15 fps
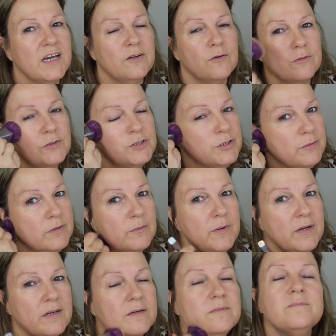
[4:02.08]
tan on during the
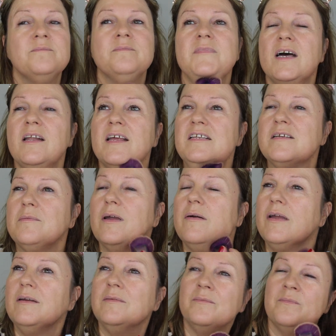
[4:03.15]
week unless I'm
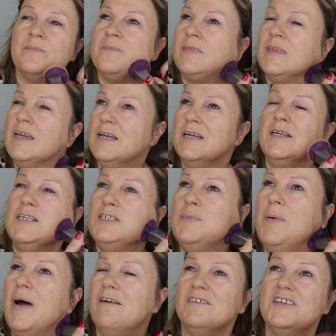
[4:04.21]
going
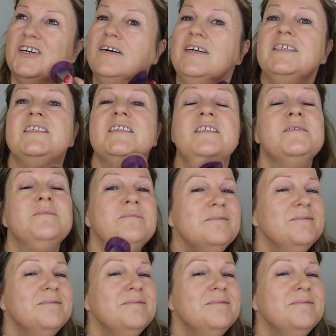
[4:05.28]
to paradise.